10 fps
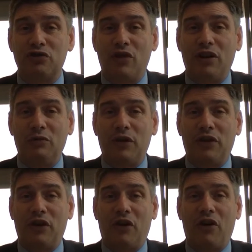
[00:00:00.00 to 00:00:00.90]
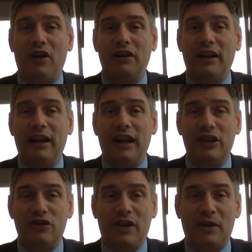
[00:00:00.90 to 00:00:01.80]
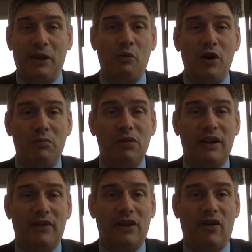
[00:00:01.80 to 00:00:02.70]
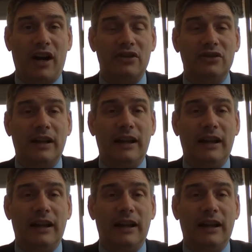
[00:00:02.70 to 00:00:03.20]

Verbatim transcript: struggling with in their heart, and so that they will believe in Christ.